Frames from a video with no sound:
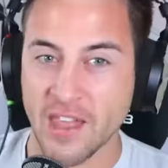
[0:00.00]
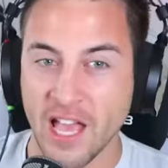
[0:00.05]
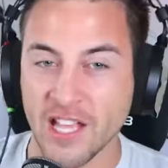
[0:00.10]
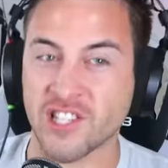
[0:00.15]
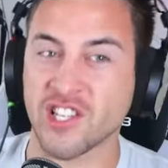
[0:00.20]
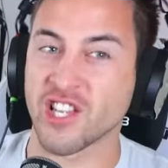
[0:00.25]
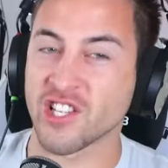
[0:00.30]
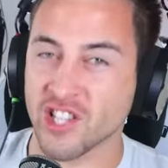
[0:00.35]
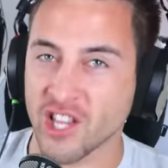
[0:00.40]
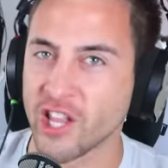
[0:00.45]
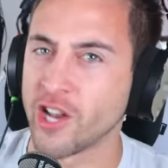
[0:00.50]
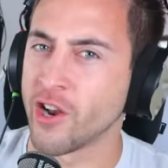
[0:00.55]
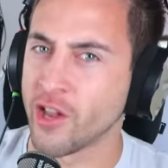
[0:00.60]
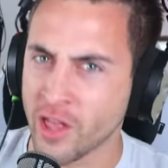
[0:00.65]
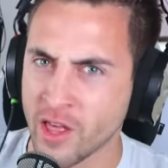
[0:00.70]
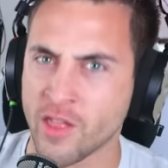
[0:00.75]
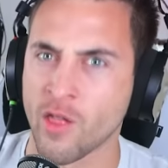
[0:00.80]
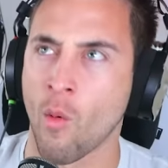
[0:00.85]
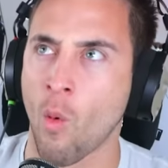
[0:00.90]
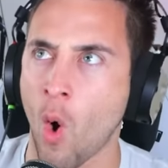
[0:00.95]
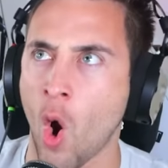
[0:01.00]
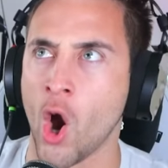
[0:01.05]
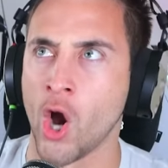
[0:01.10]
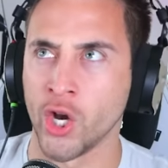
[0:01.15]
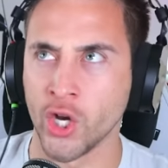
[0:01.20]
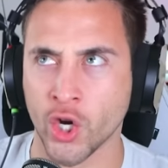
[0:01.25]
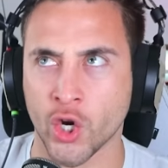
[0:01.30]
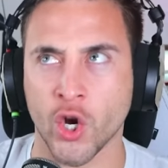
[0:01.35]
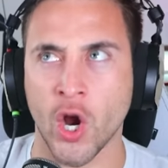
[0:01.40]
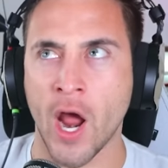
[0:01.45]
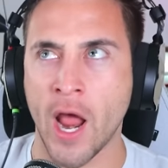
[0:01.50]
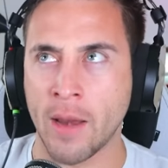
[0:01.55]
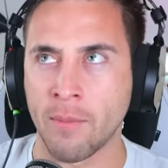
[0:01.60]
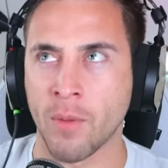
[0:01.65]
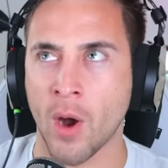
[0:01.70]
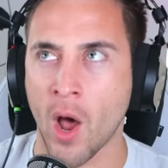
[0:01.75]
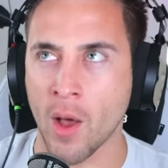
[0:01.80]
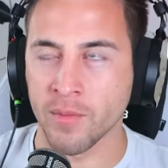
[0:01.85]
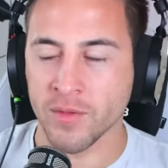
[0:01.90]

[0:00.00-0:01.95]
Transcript: This is literally the war in Ukraine, bro.